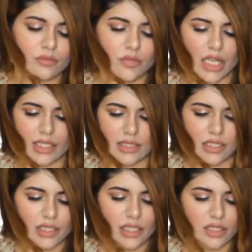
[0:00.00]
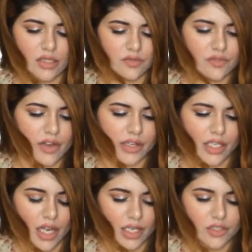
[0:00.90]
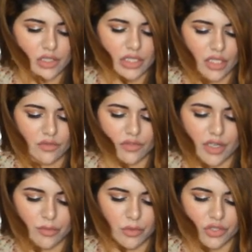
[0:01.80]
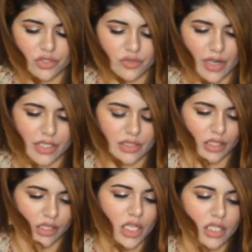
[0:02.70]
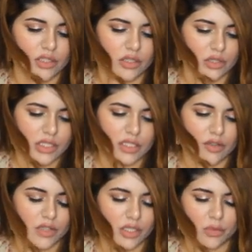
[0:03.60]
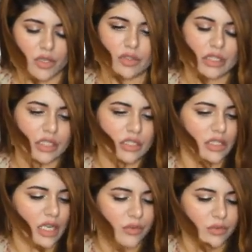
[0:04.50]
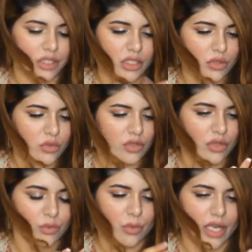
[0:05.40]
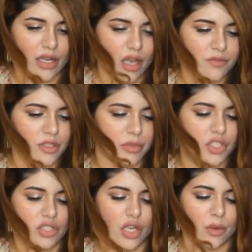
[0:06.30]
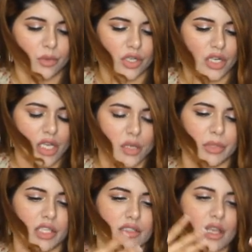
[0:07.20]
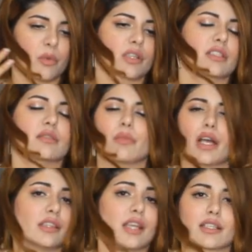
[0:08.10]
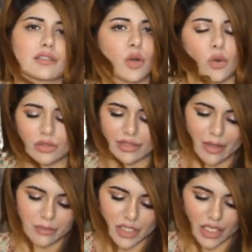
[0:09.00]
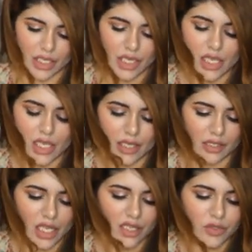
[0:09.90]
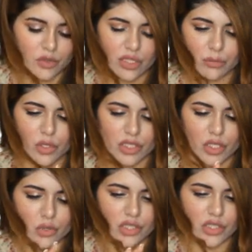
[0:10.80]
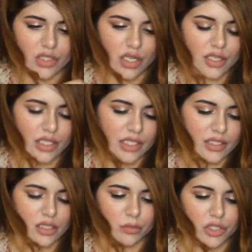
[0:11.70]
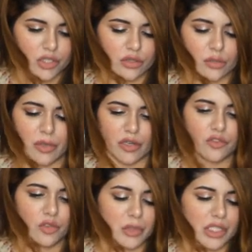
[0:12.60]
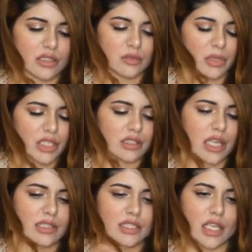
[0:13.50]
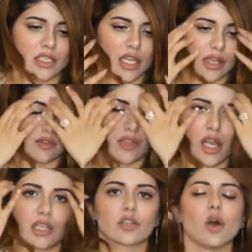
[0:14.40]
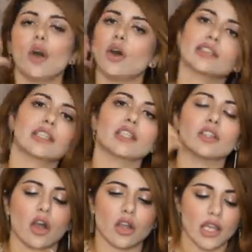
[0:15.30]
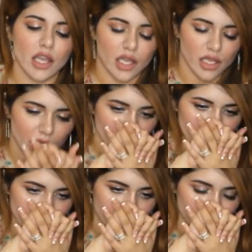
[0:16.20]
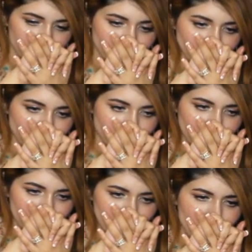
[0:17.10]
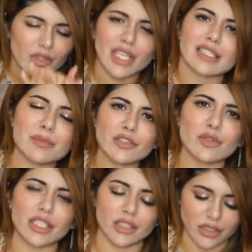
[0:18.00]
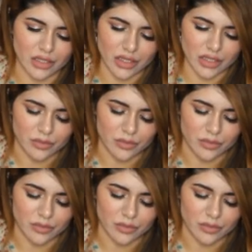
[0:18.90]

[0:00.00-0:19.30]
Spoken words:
I see that it's very hydrating and very moisturizing, so it's definitely one of the things that I would use right after my shower because I want to smell nice the whole damn day. I love using body lotions that are like similar to the perfume because it makes that scent kind of last all day long, and it smells really good.